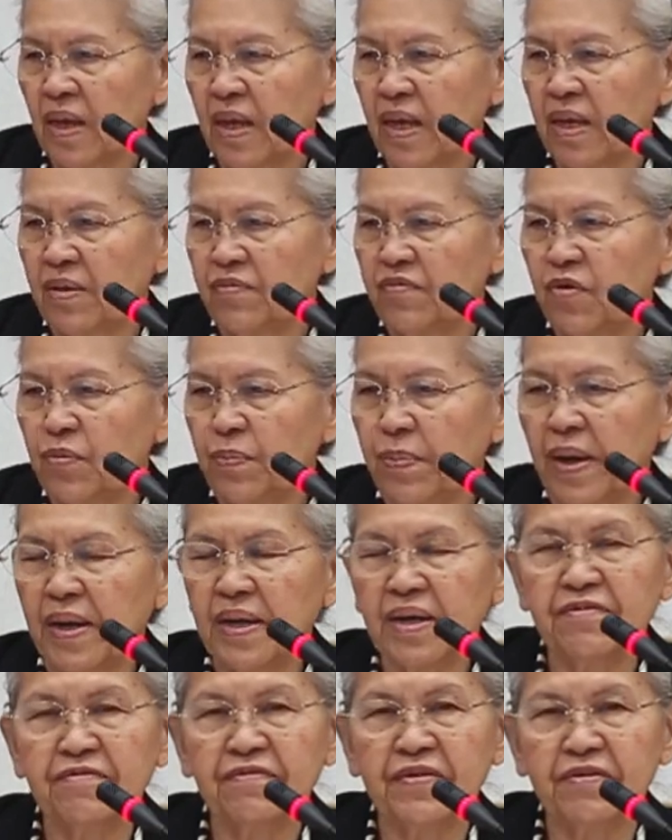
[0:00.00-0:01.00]
it will
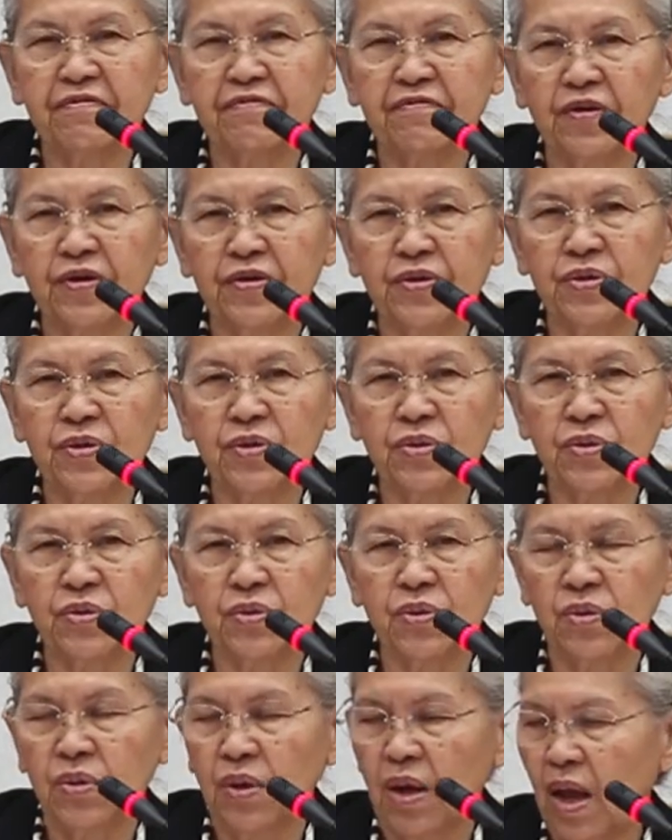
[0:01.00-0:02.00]
benefit for
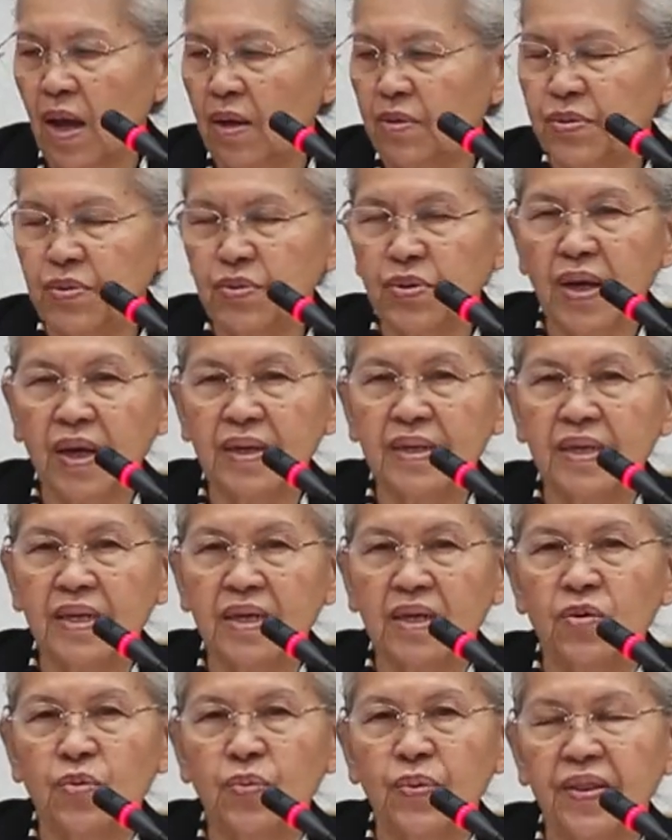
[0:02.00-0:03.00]
you how you can
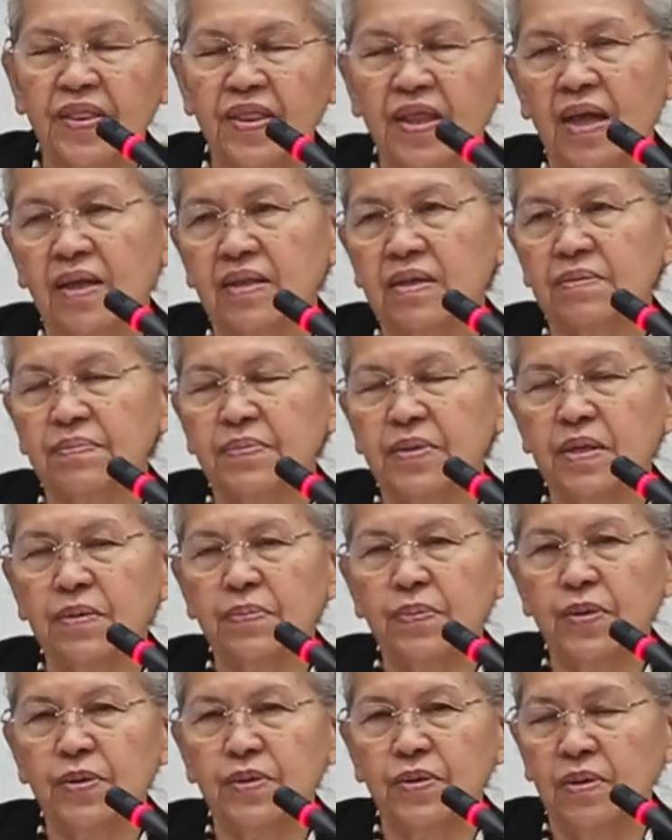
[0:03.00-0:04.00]
deal with the other
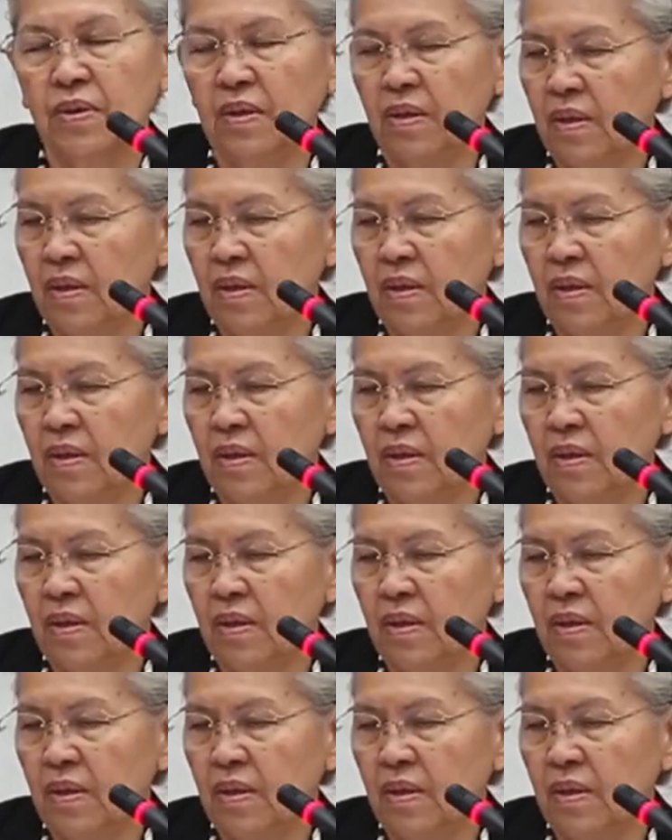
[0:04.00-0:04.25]
people